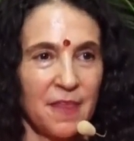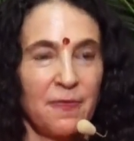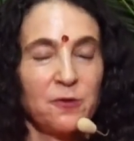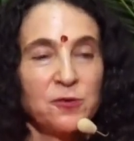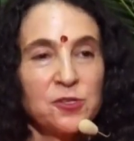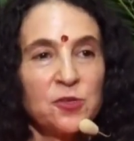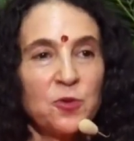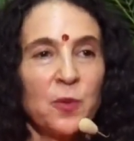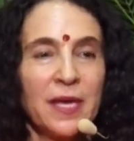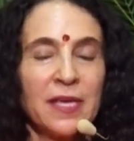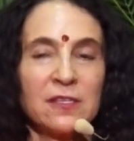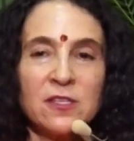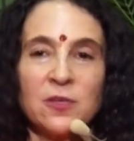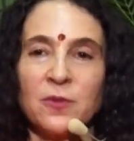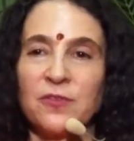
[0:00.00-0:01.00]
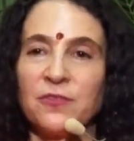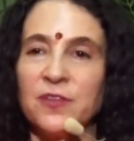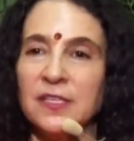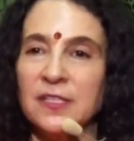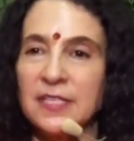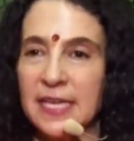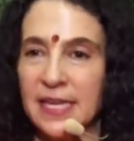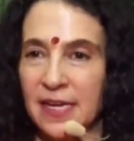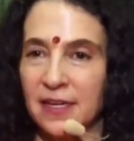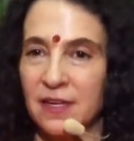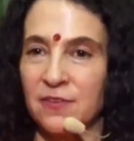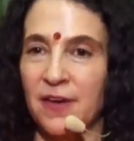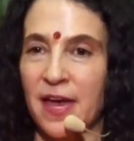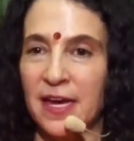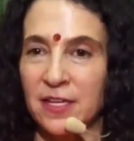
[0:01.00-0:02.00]
Those are the ways that we feel taken
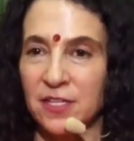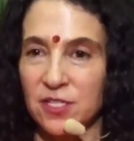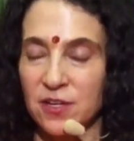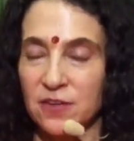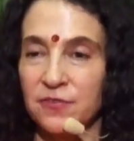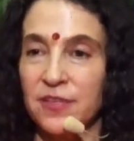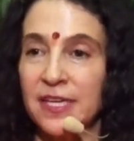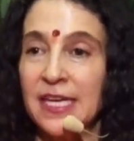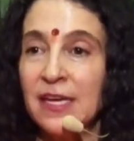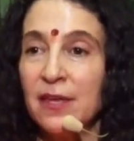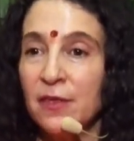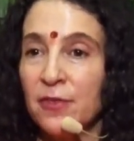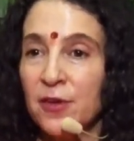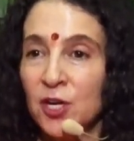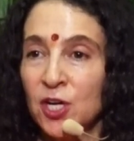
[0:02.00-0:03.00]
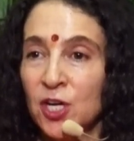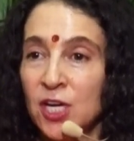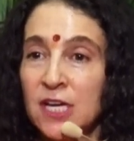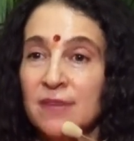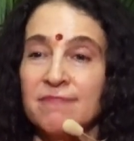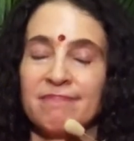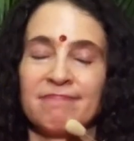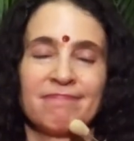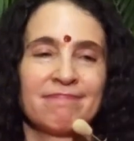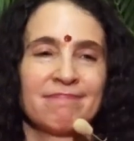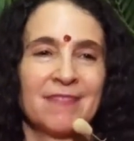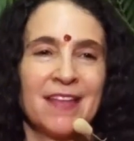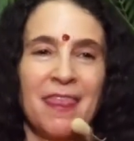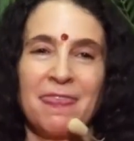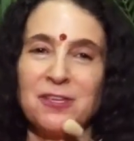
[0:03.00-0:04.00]
advantage of. Either
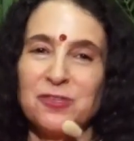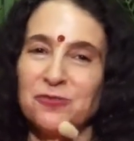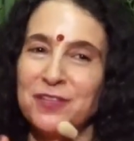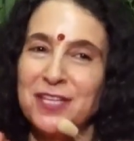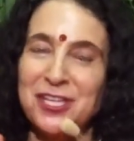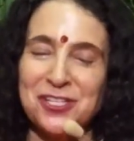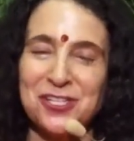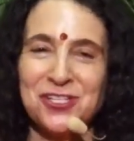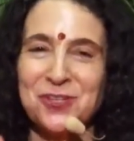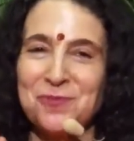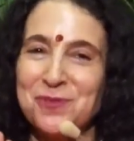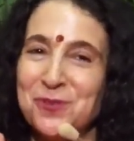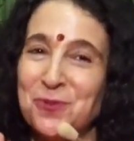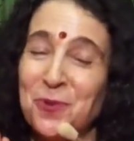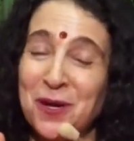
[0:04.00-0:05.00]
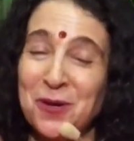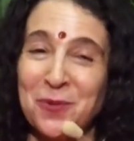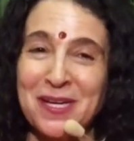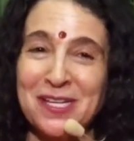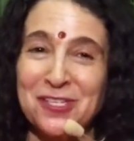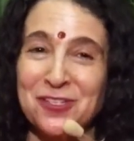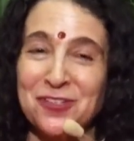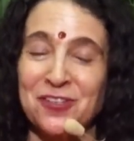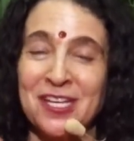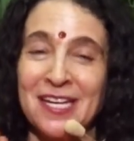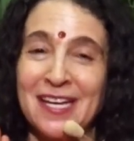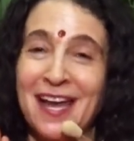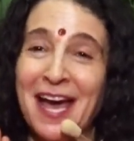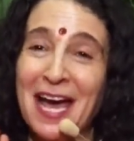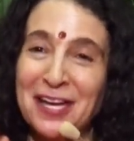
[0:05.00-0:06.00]
this relationship is a one-way
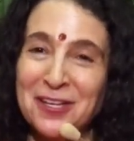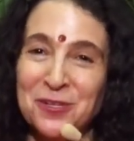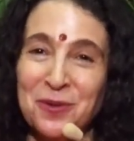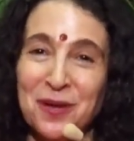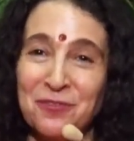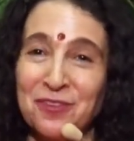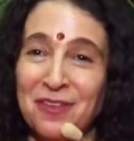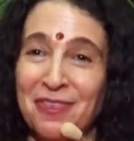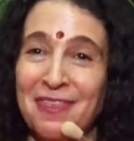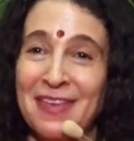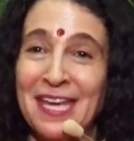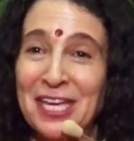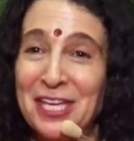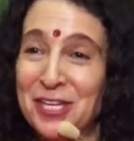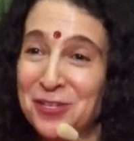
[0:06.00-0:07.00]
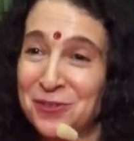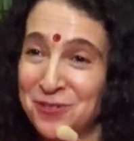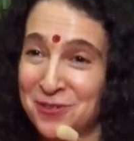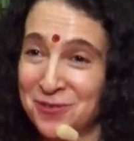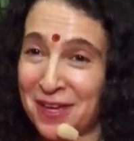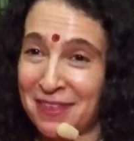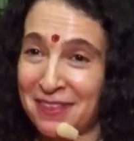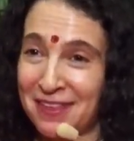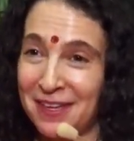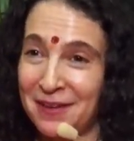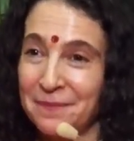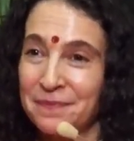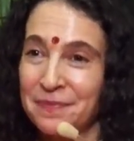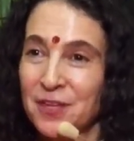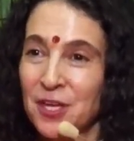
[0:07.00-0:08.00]
street, I do everything, you do
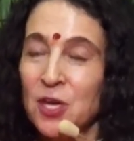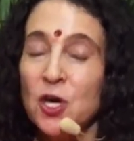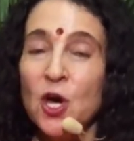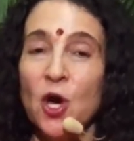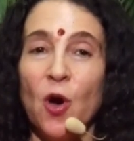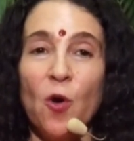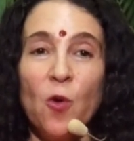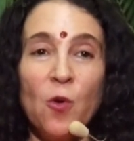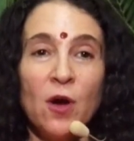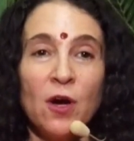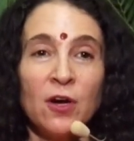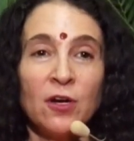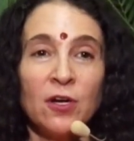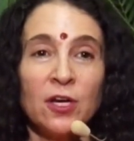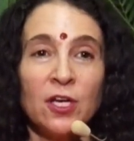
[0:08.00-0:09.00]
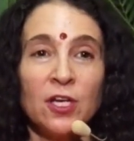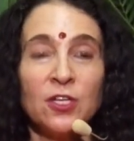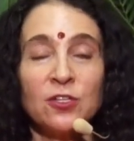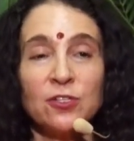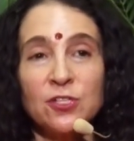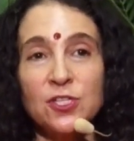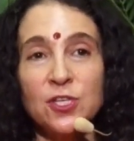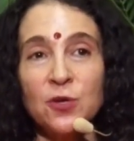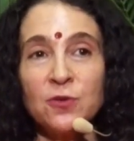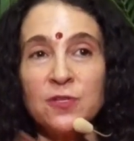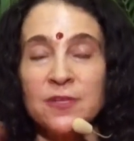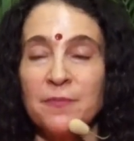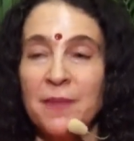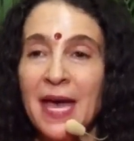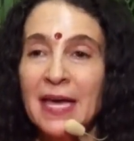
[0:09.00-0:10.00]
nothing. Or you're so
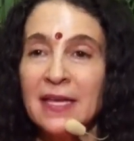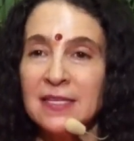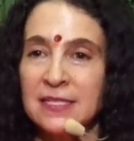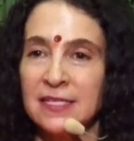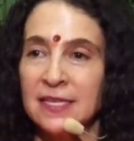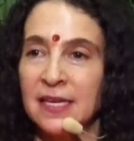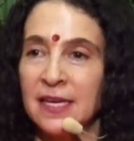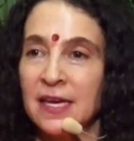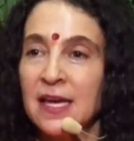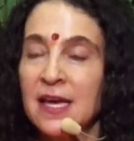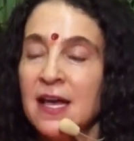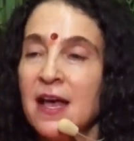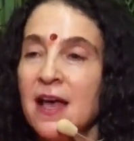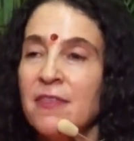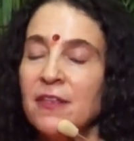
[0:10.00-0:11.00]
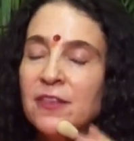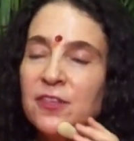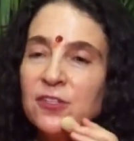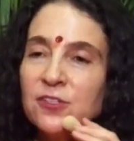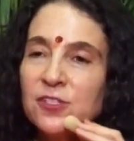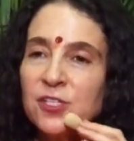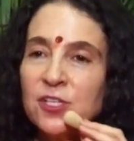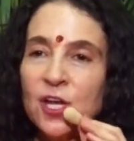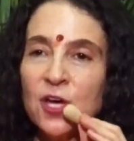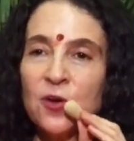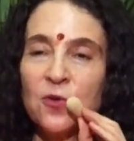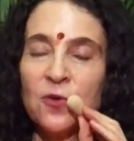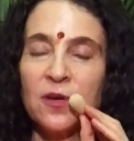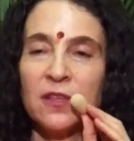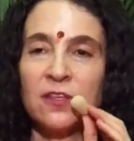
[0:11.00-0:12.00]
demanding that there's
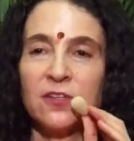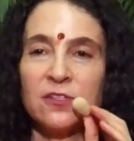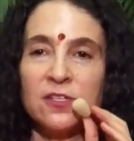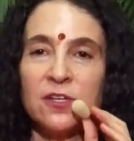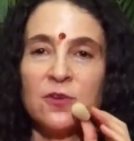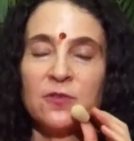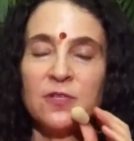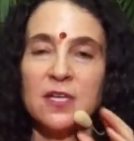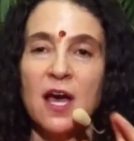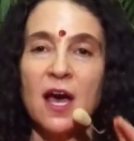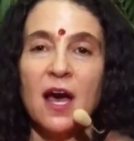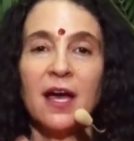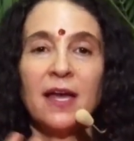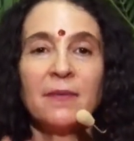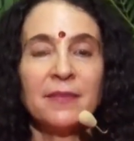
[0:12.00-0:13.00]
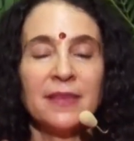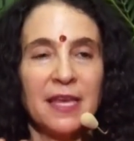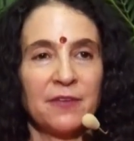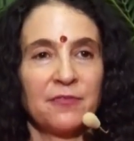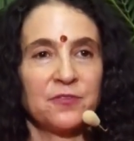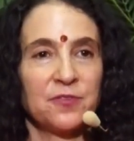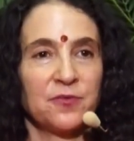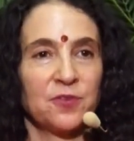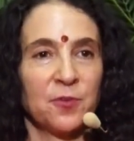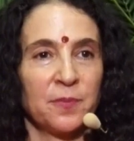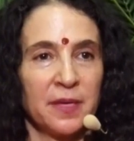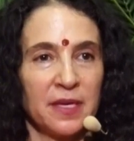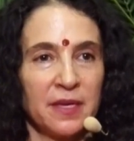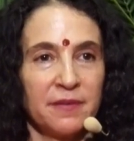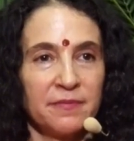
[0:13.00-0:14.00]
no time left for
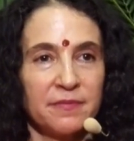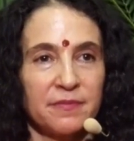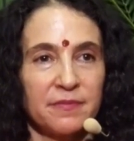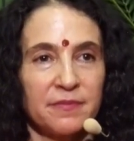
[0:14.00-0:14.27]
me